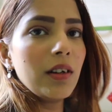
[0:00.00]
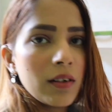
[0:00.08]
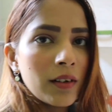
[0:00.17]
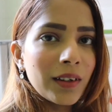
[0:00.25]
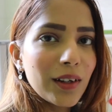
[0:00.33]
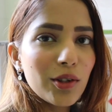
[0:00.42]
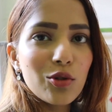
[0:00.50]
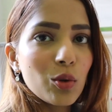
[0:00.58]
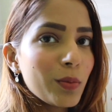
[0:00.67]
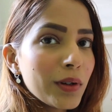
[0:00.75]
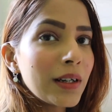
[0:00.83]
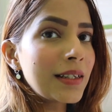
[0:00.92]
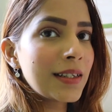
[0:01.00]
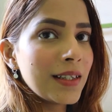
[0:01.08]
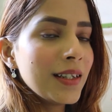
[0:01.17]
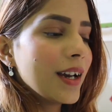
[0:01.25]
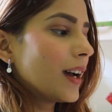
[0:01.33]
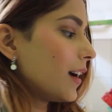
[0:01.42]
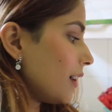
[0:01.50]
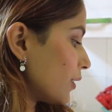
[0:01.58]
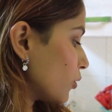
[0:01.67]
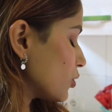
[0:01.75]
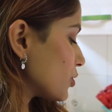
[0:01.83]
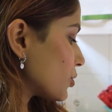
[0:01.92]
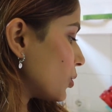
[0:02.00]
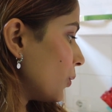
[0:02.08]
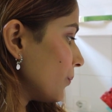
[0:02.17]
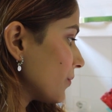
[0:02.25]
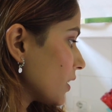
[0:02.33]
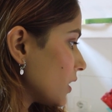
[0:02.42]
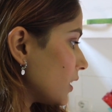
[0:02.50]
learned and super easy, and also